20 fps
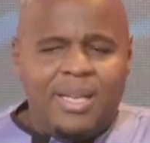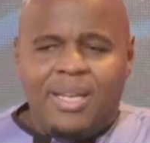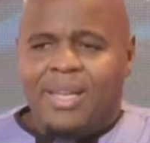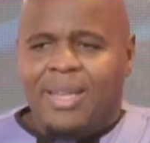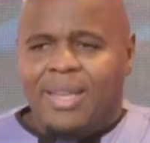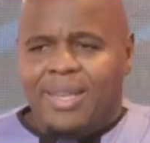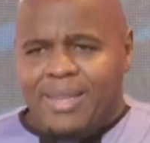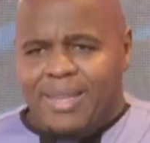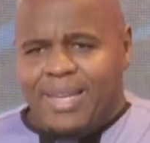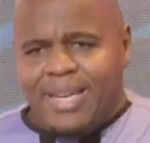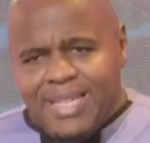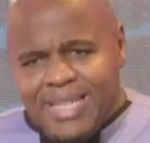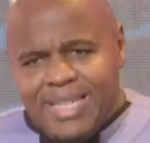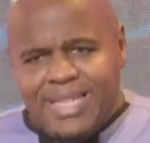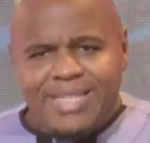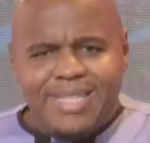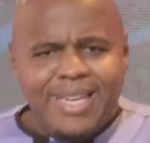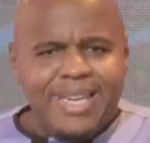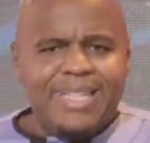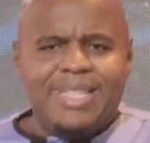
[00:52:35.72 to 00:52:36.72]
Then he
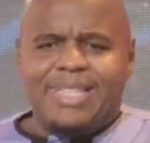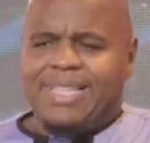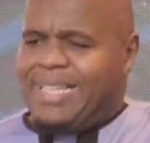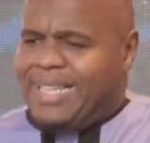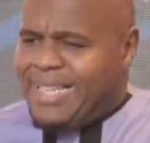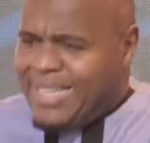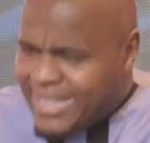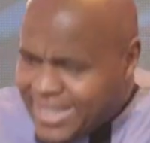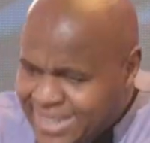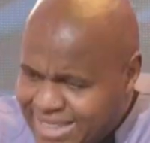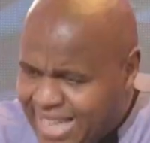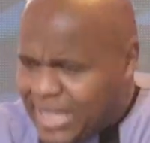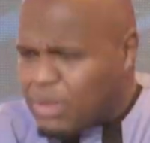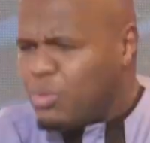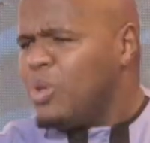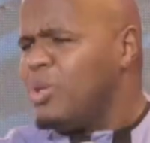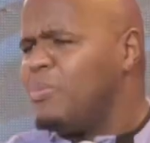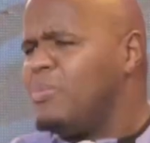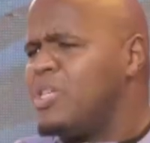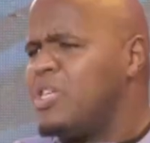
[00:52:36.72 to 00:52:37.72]
said, that
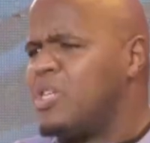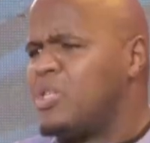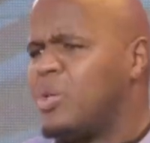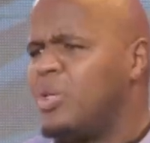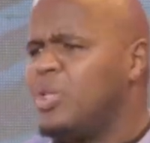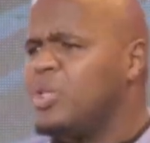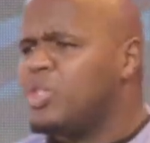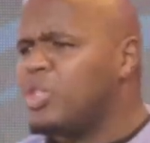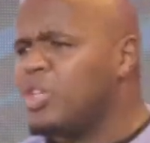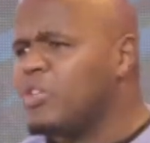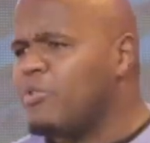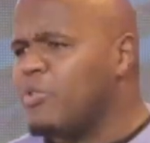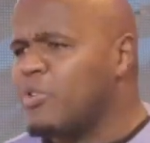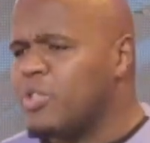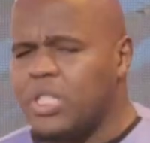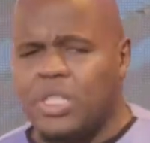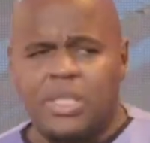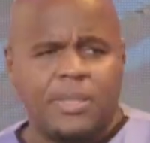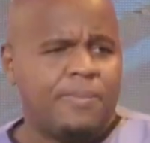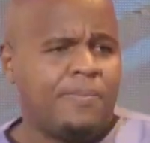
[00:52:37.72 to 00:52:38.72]
will be the solution for
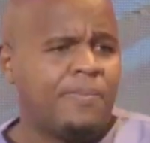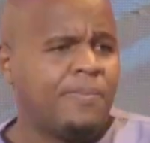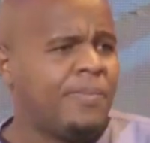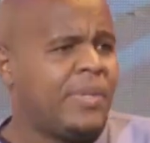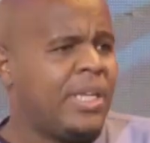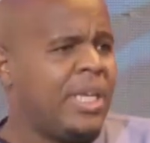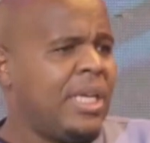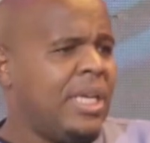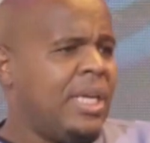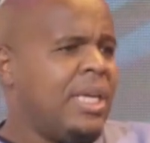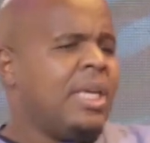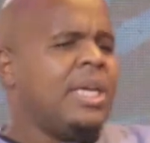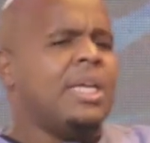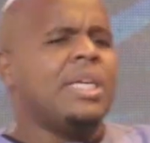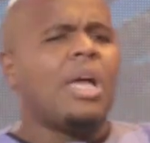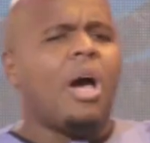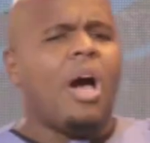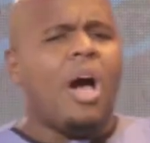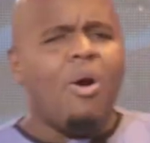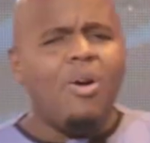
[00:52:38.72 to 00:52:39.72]
sin.
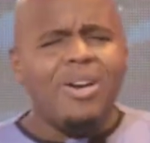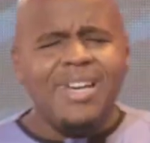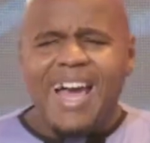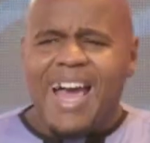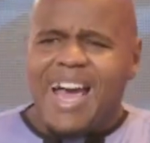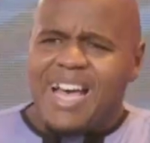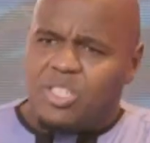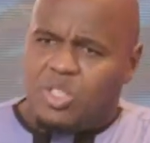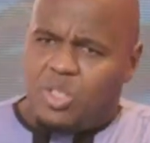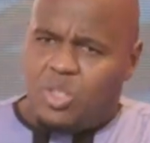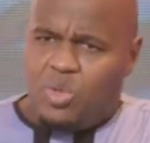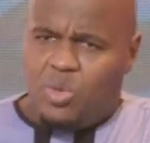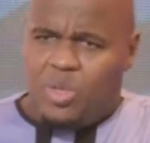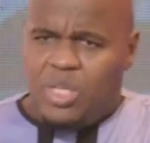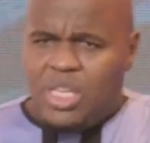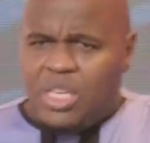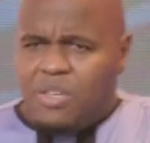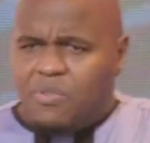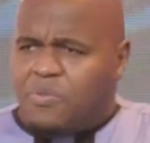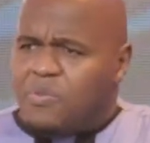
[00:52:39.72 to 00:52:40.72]
Now, I want to ask you,
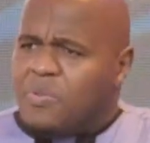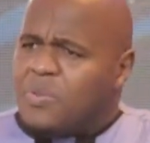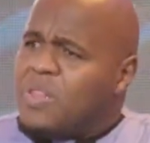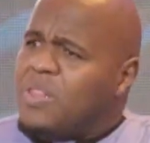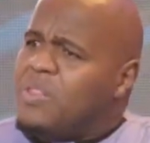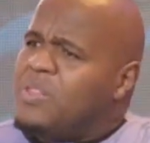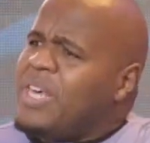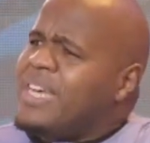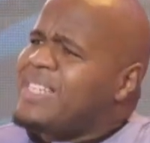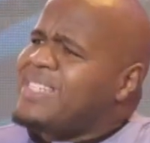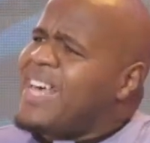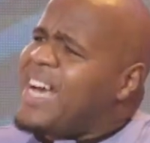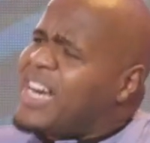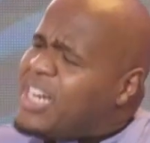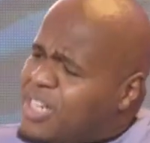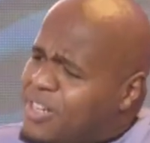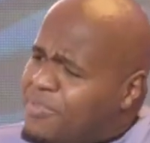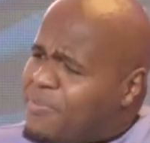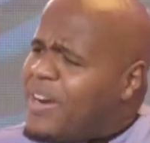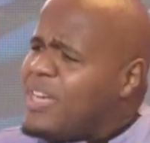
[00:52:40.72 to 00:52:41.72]
if the
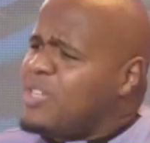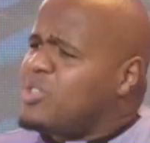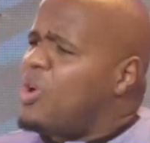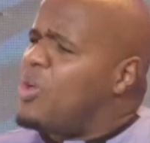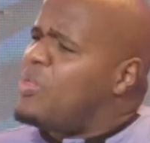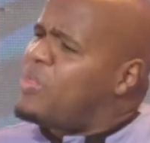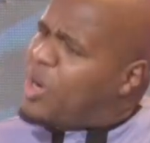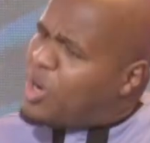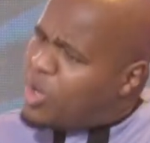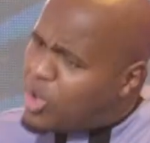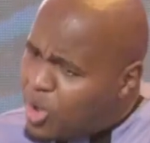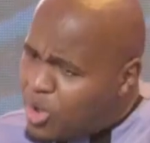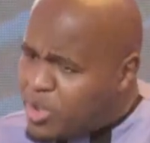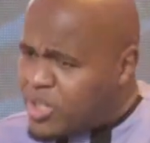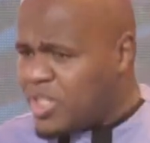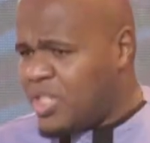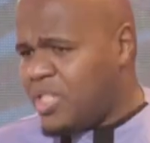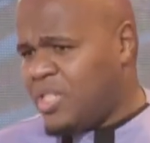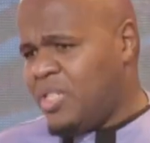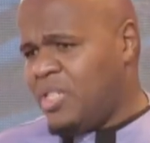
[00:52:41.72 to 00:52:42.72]
sacrifice on the
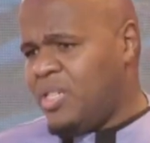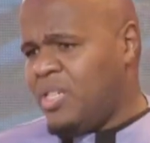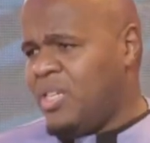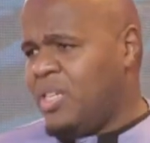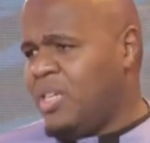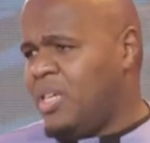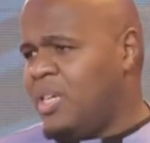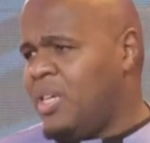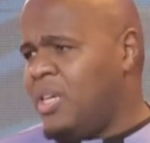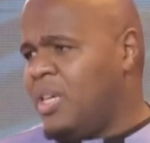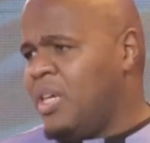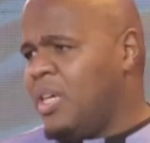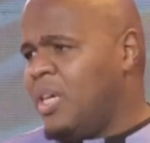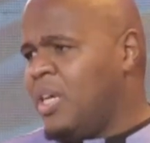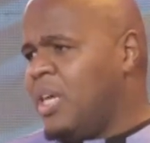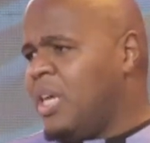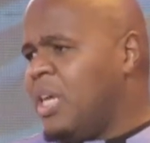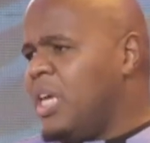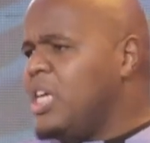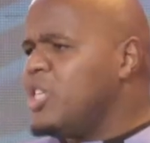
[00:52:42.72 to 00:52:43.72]
cross
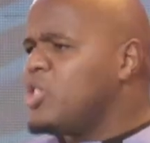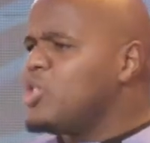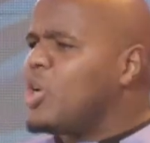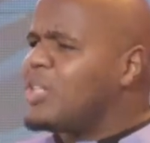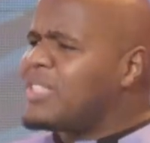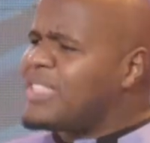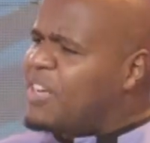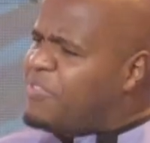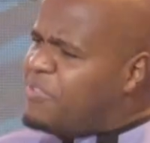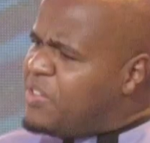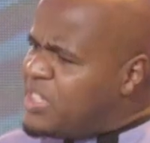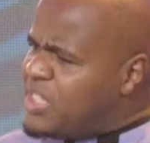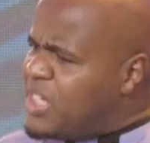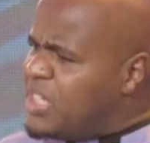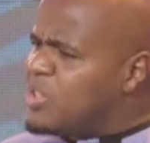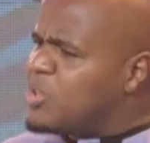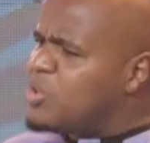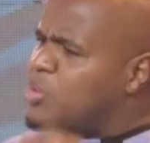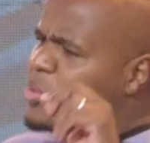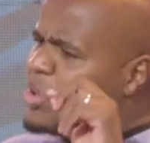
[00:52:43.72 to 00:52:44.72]
is not
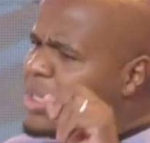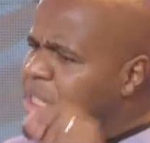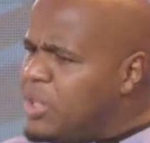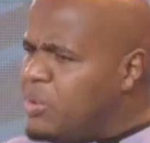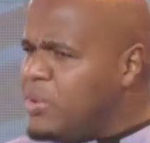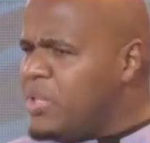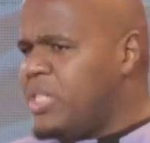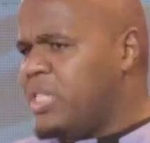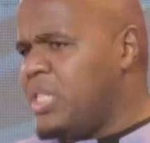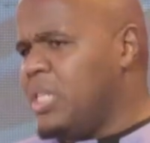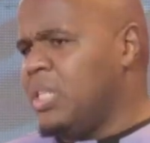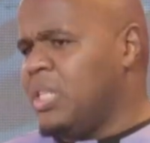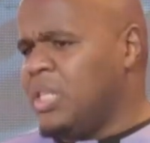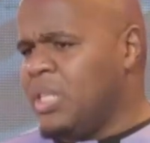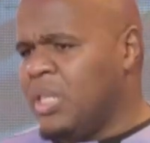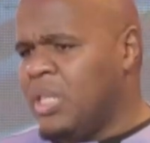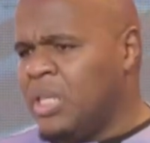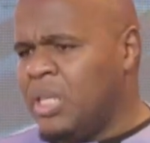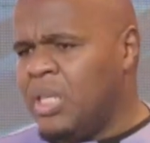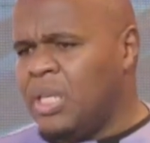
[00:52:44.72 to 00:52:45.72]
sufficient to deal with sin,
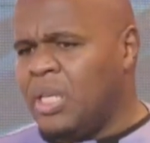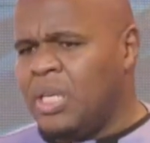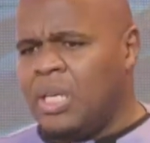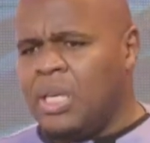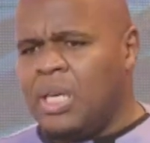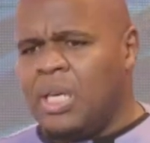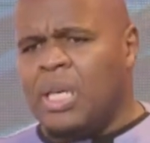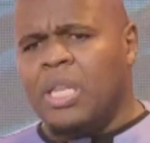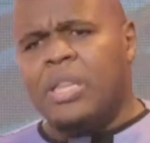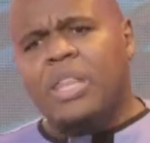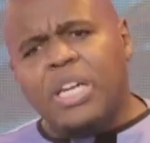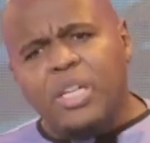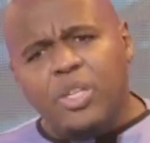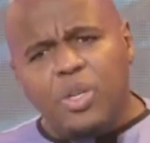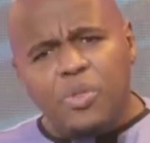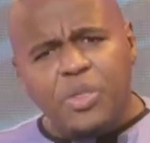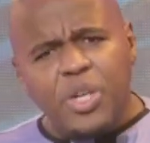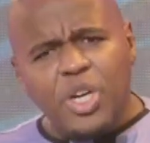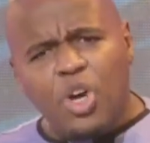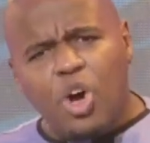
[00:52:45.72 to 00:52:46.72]
then do you
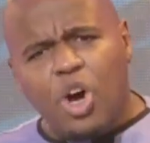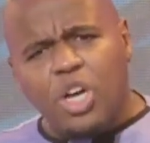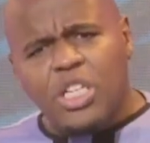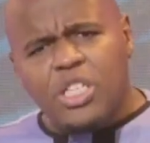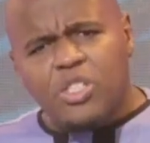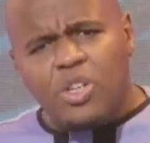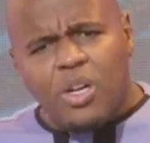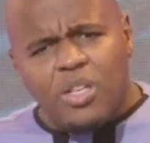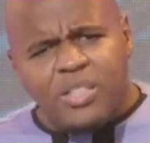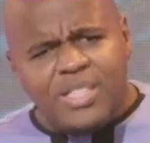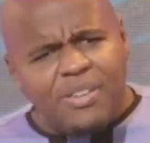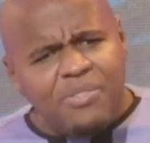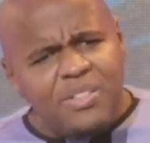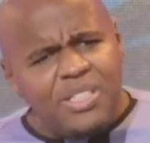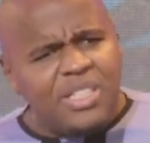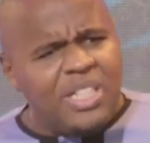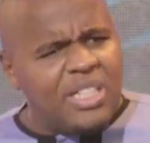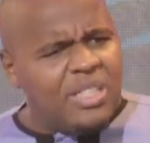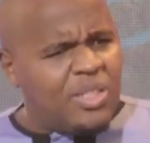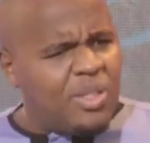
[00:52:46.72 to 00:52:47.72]
think God is
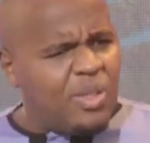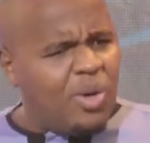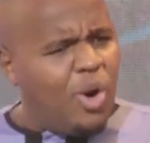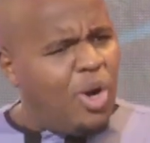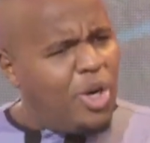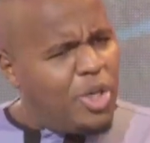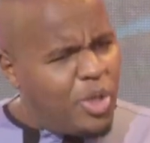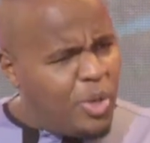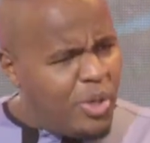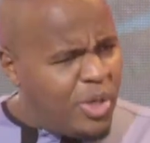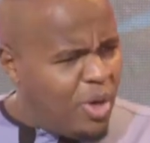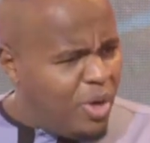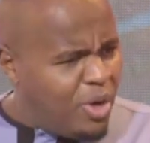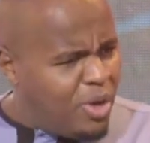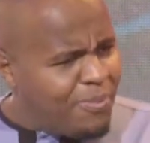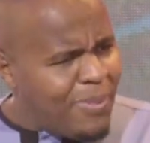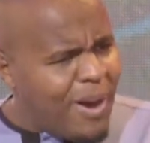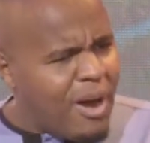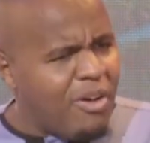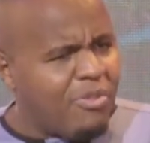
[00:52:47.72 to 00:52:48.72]
all-sufficient, all-knowing,
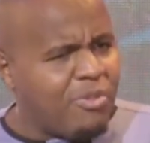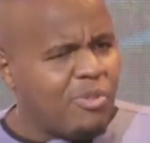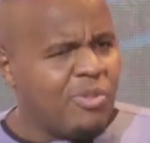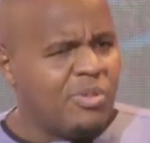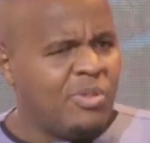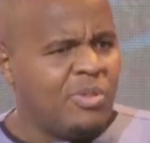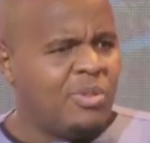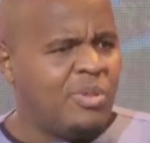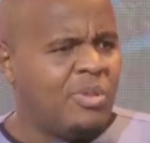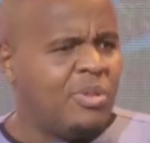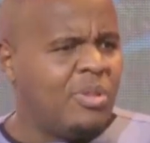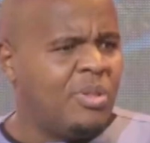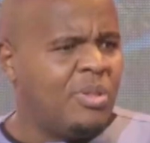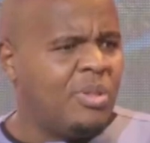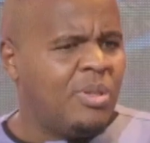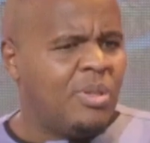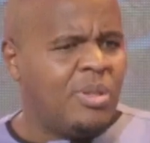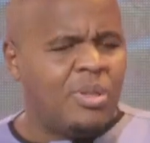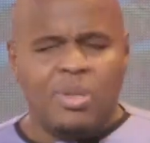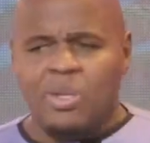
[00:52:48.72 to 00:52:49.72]
all-powerful?
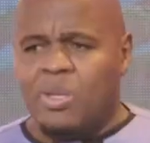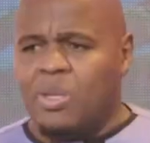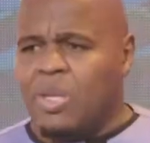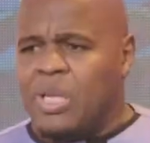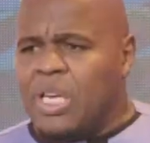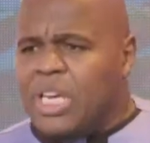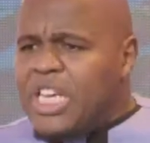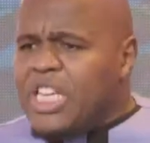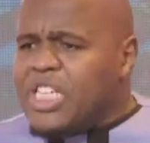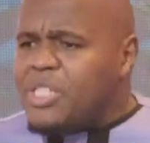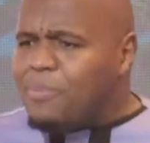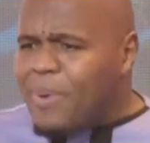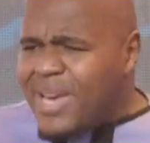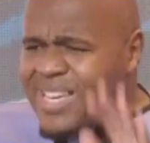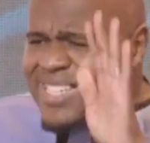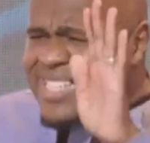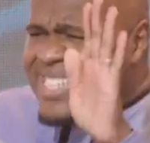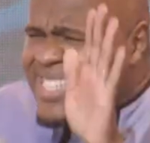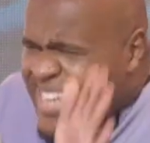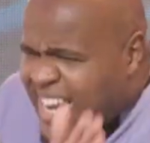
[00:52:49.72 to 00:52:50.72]
His
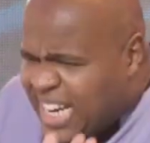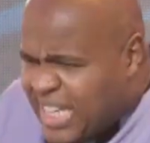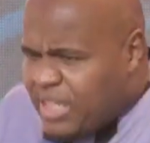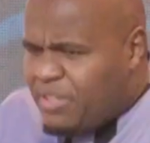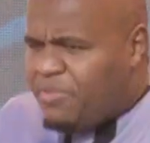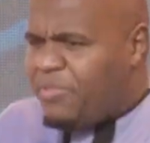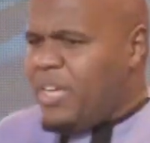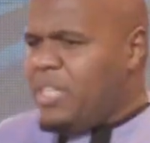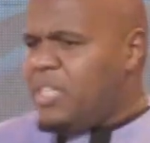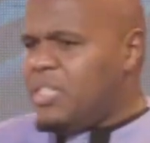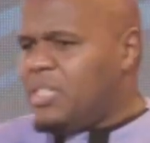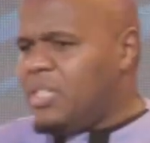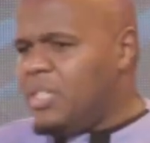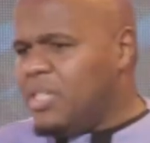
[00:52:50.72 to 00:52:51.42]
best sacrifice